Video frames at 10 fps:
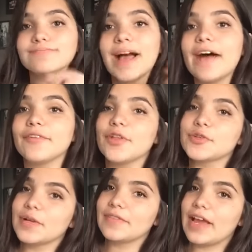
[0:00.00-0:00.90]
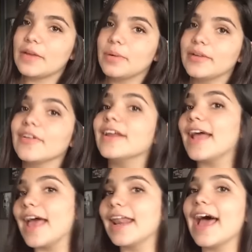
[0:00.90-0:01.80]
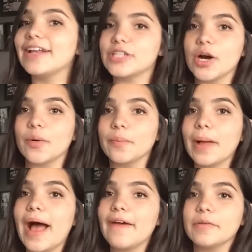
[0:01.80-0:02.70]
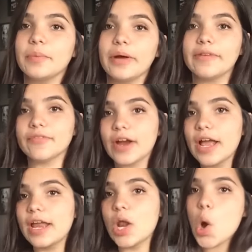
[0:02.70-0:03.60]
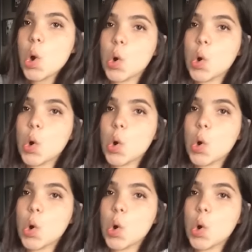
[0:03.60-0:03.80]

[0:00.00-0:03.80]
half of those were if I had a boyfriend, and I don't have a boyfriend.